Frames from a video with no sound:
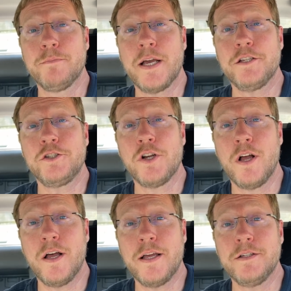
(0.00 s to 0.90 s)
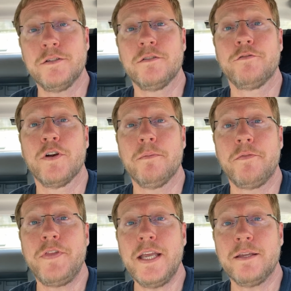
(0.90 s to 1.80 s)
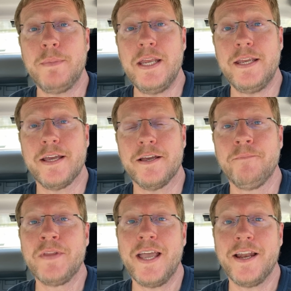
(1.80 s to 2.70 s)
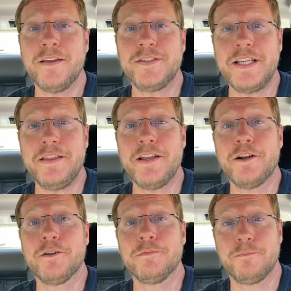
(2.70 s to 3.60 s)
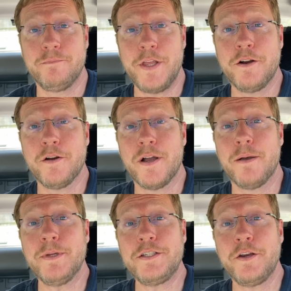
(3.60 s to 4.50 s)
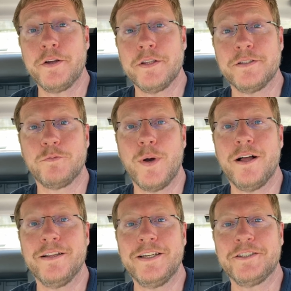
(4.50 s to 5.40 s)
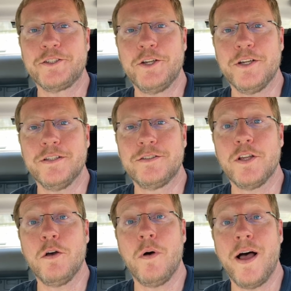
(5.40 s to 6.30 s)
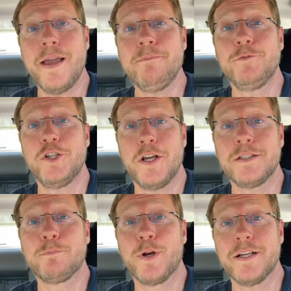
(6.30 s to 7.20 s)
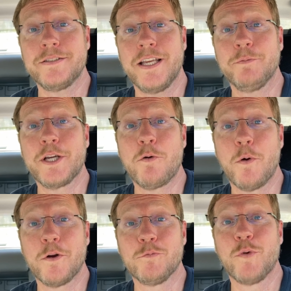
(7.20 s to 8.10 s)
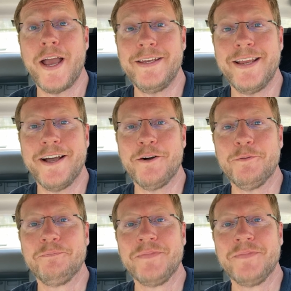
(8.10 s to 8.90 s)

by Sean from Think Media, and I've seen their, their uh, material as well, and it's good. So I'm just pressing record right now.